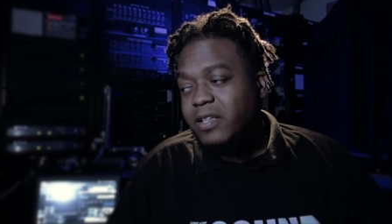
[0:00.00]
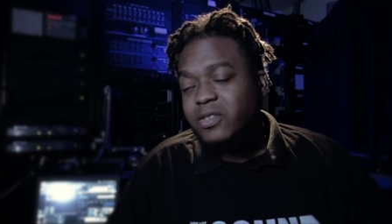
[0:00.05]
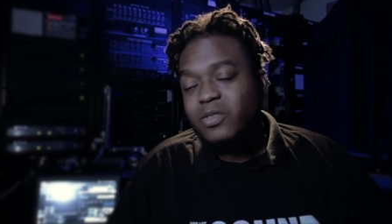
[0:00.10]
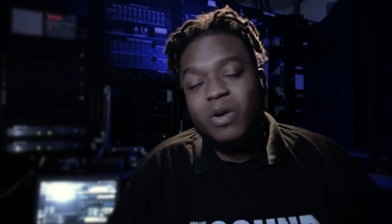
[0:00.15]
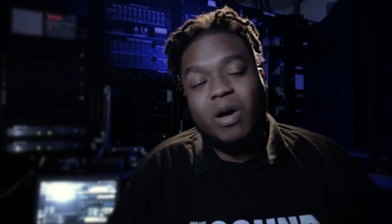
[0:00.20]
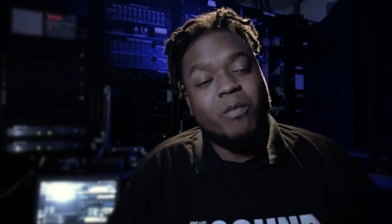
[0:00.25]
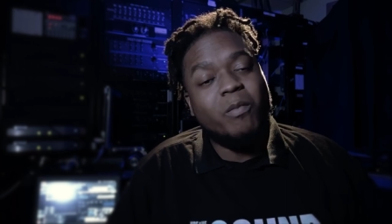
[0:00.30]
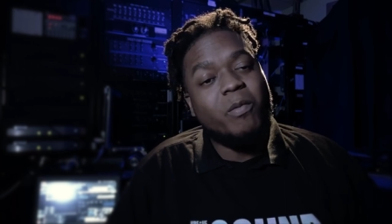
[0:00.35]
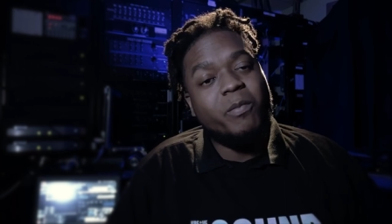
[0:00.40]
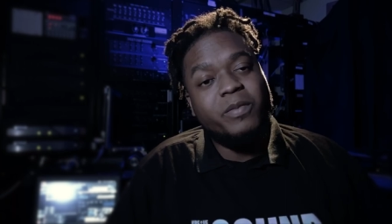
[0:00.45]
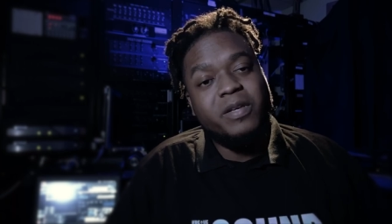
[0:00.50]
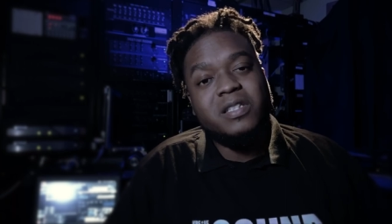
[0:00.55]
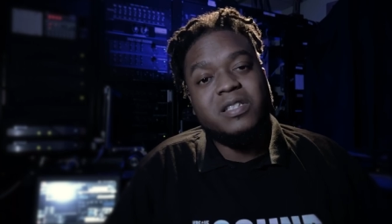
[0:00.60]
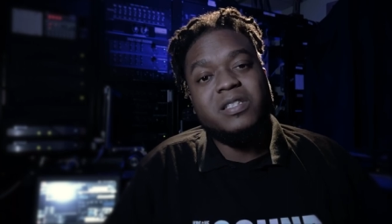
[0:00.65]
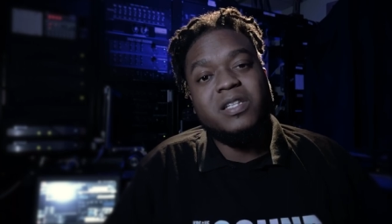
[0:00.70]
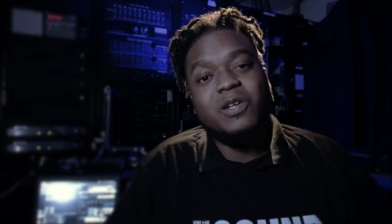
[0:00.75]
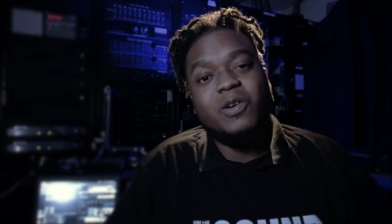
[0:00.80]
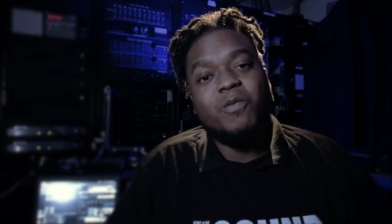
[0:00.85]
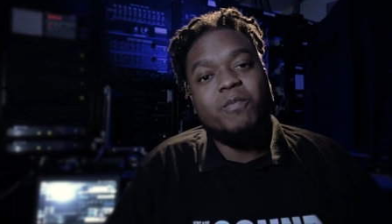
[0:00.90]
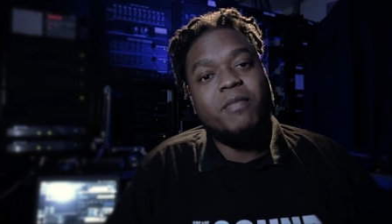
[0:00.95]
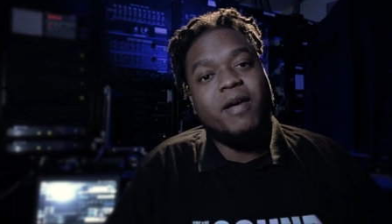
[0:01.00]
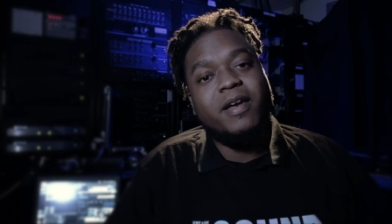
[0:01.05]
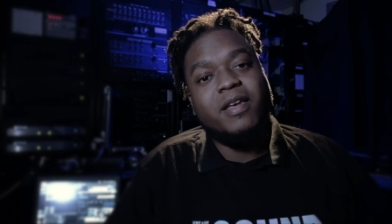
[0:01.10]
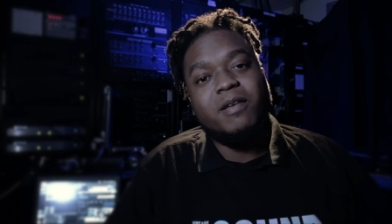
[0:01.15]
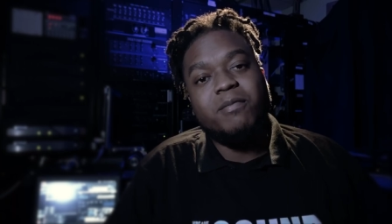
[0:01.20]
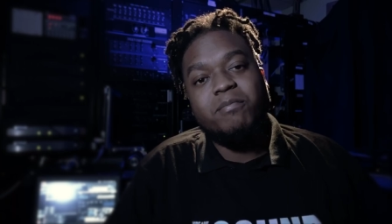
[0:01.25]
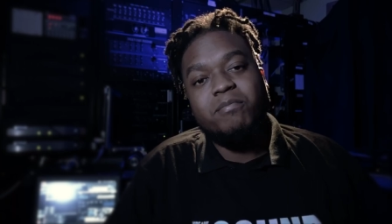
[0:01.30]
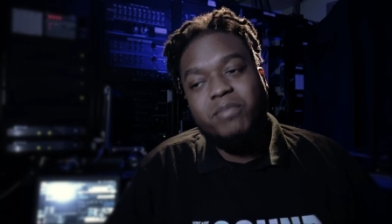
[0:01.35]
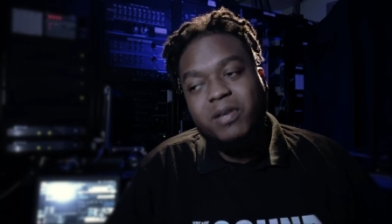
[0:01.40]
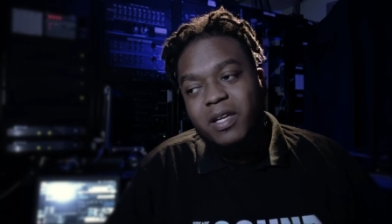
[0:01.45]
So I'm gonna be still
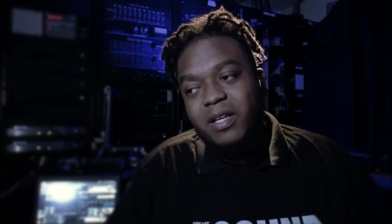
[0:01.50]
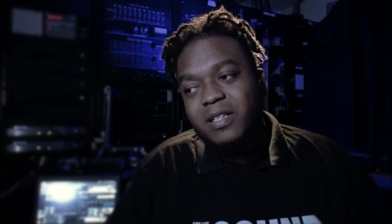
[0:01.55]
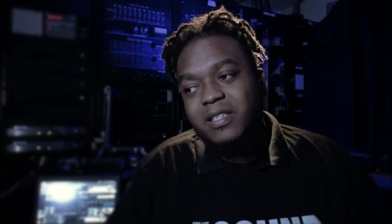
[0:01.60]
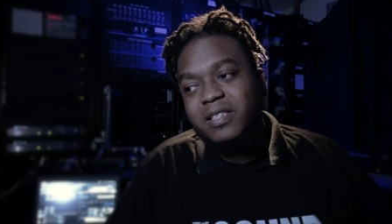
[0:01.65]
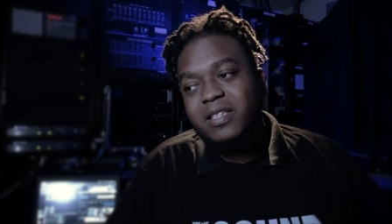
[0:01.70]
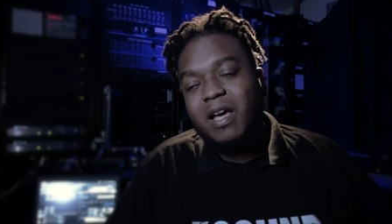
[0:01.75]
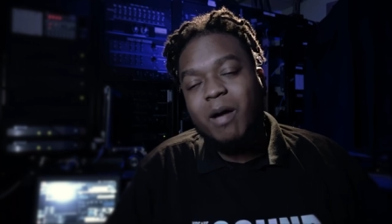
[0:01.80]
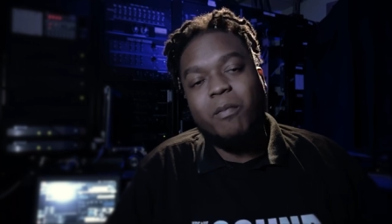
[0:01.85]
making beats.